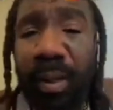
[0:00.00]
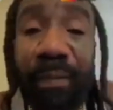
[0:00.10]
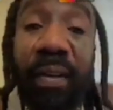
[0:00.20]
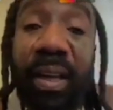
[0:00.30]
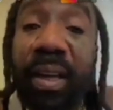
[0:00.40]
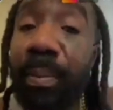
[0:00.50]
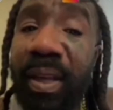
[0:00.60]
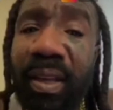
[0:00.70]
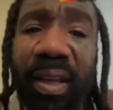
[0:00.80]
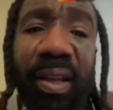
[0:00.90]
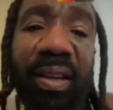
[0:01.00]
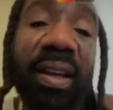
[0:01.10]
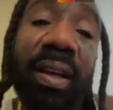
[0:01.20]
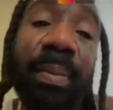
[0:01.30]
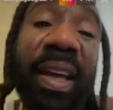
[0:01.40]
I mean, fuck
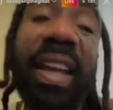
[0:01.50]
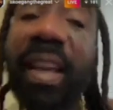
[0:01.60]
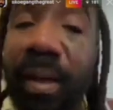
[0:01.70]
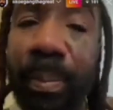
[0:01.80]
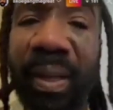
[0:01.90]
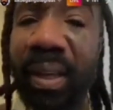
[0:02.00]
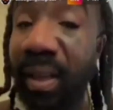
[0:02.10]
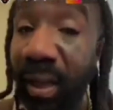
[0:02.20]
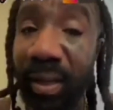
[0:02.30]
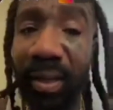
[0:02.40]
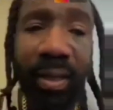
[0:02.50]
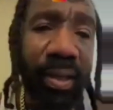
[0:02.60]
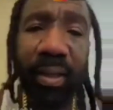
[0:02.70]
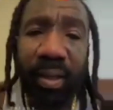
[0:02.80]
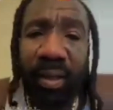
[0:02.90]
EBK. Man, I'm an NBK
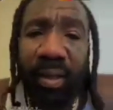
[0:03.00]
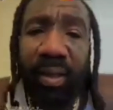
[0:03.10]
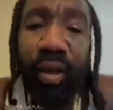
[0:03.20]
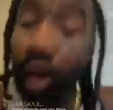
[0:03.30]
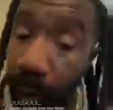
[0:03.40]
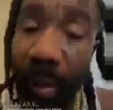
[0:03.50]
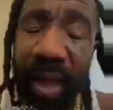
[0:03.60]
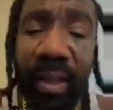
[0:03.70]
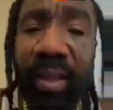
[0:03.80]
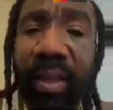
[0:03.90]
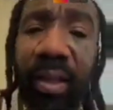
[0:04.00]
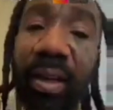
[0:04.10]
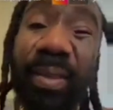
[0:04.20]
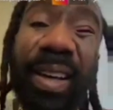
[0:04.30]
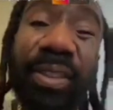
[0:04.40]
nigga. Nobody
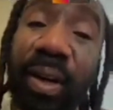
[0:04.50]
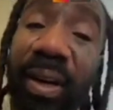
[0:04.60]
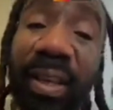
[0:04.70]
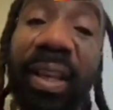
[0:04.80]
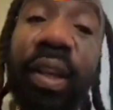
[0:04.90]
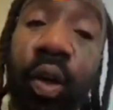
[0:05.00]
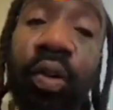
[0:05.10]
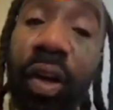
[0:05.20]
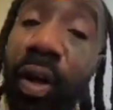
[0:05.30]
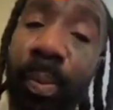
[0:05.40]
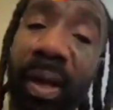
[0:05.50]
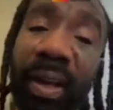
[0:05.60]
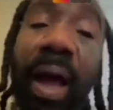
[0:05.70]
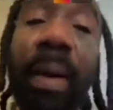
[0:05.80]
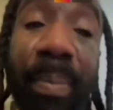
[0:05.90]
kill. I'm not trying to kill
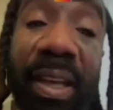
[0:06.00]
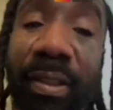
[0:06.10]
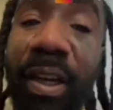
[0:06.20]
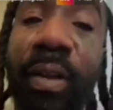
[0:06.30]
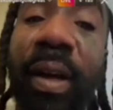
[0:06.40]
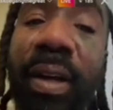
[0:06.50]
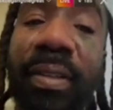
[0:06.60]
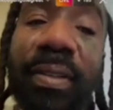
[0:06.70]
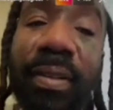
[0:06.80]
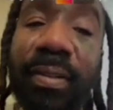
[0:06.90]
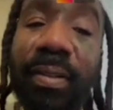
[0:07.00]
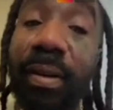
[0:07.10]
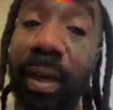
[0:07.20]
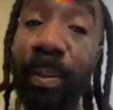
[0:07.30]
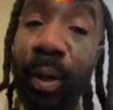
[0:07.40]
nobody. I beat your ass
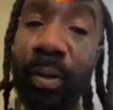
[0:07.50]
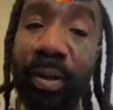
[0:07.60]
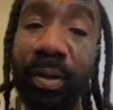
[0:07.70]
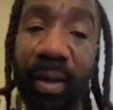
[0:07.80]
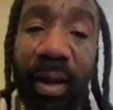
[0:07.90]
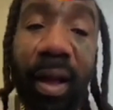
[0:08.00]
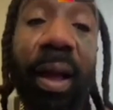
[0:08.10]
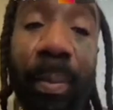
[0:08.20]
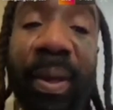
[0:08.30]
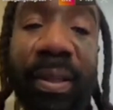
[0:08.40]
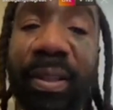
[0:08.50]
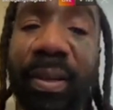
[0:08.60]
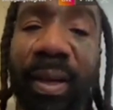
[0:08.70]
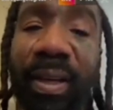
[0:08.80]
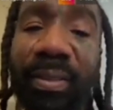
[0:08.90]
though. Don't get me wrong. I
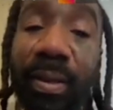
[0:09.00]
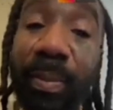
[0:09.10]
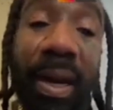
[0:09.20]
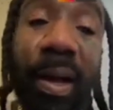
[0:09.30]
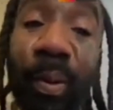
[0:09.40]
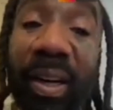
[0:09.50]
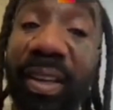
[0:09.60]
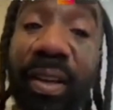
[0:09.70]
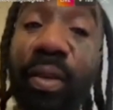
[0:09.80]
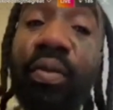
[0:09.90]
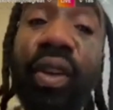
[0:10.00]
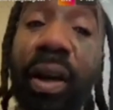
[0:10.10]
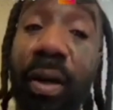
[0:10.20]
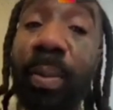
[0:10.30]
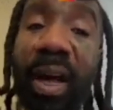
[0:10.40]
beat your ass though, but I don't want to
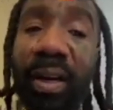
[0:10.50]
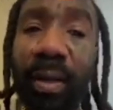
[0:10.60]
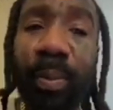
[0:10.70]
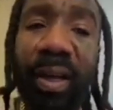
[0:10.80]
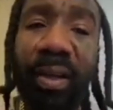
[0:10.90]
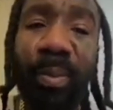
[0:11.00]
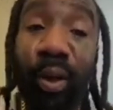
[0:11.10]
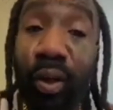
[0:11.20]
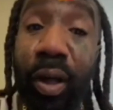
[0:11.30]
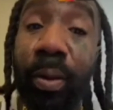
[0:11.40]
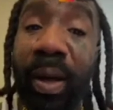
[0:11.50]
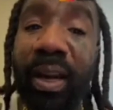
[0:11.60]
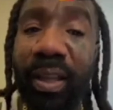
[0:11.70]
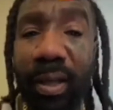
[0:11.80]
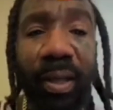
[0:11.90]
kill nobody, blood.
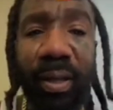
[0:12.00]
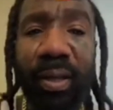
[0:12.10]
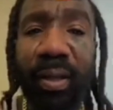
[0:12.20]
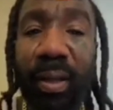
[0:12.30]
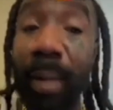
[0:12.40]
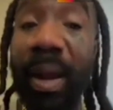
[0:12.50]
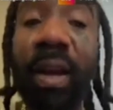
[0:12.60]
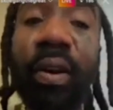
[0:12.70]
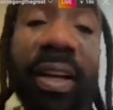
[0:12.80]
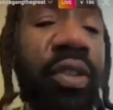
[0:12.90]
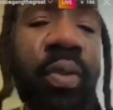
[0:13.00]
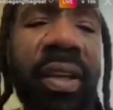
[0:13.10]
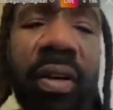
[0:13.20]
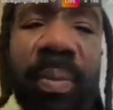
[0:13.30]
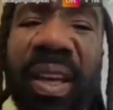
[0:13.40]
Nobody kill it. I'm not gonna
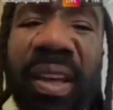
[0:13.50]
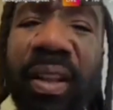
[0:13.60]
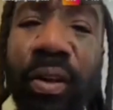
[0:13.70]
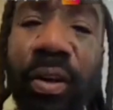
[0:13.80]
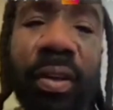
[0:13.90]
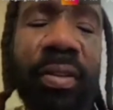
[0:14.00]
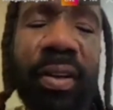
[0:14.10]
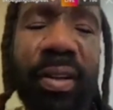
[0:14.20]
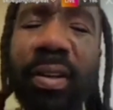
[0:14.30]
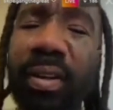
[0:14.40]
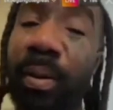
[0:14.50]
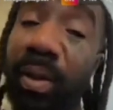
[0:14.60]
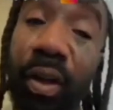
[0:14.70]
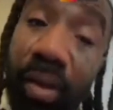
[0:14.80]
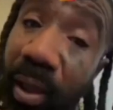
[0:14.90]
let you kill me either though. Like,
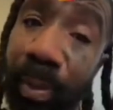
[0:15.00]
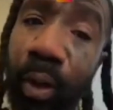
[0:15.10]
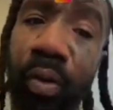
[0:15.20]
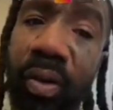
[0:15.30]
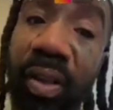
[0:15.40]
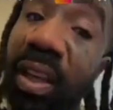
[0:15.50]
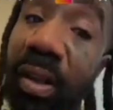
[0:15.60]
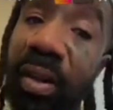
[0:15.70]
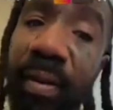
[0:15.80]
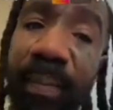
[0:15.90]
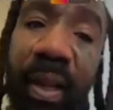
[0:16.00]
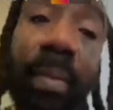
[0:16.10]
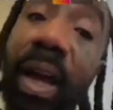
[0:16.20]
don't even, don't get me wrong either.